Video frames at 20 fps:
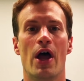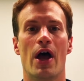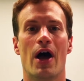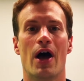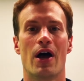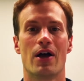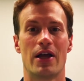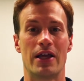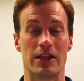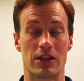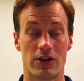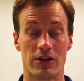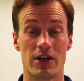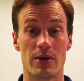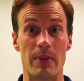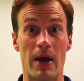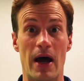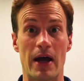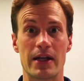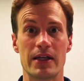uh, and learn
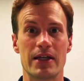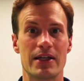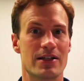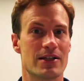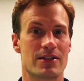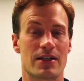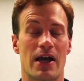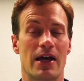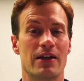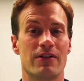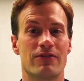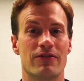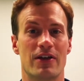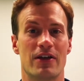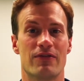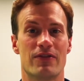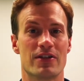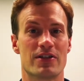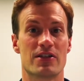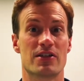about it and decide if,
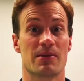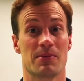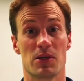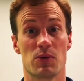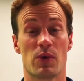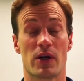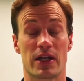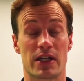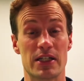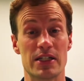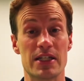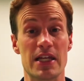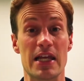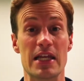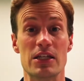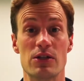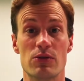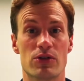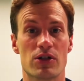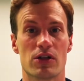if this is something you want to
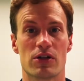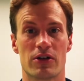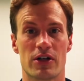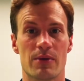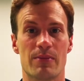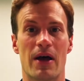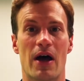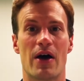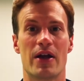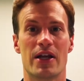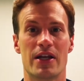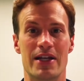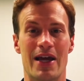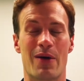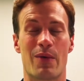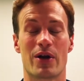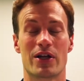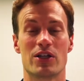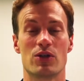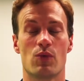continue to learn about and a
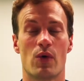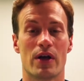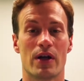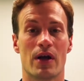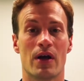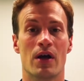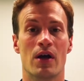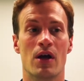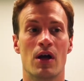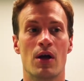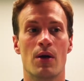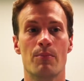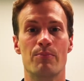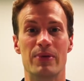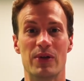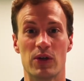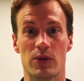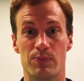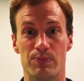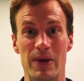network you want to
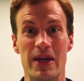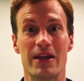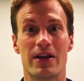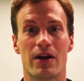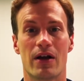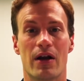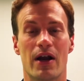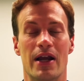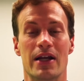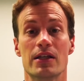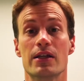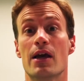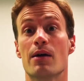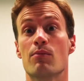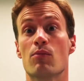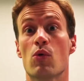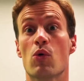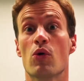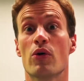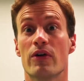build bigger and get
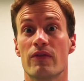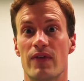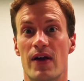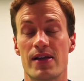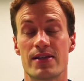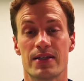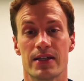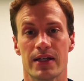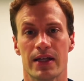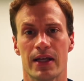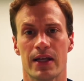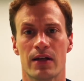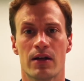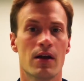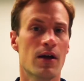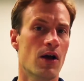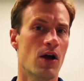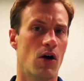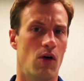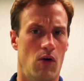more invested in,
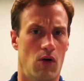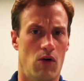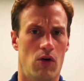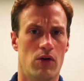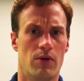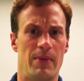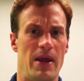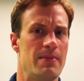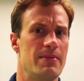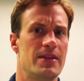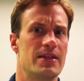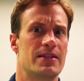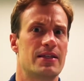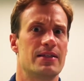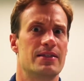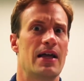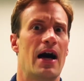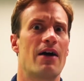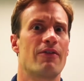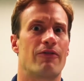or maybe this
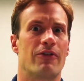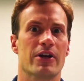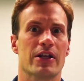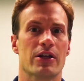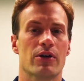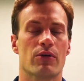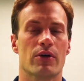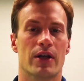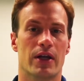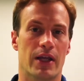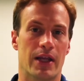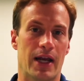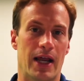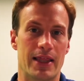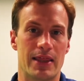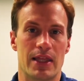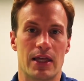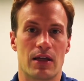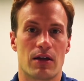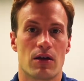is not for you. And, and I
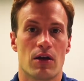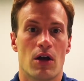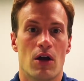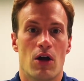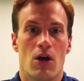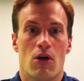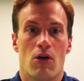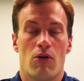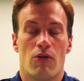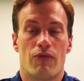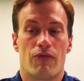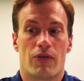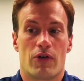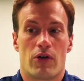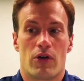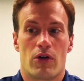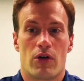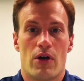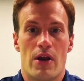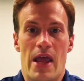think
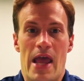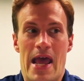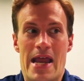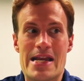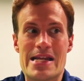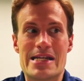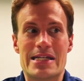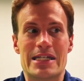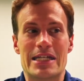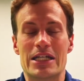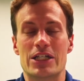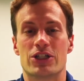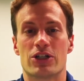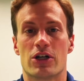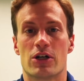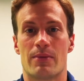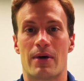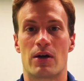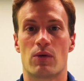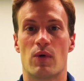for any teacher,
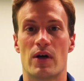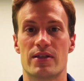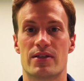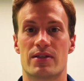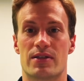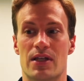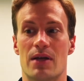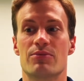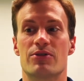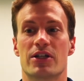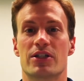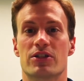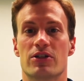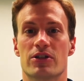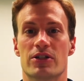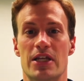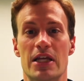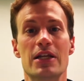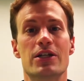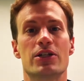no matter what subject you're
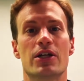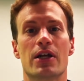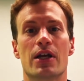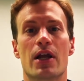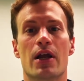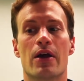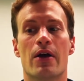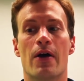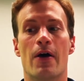teaching,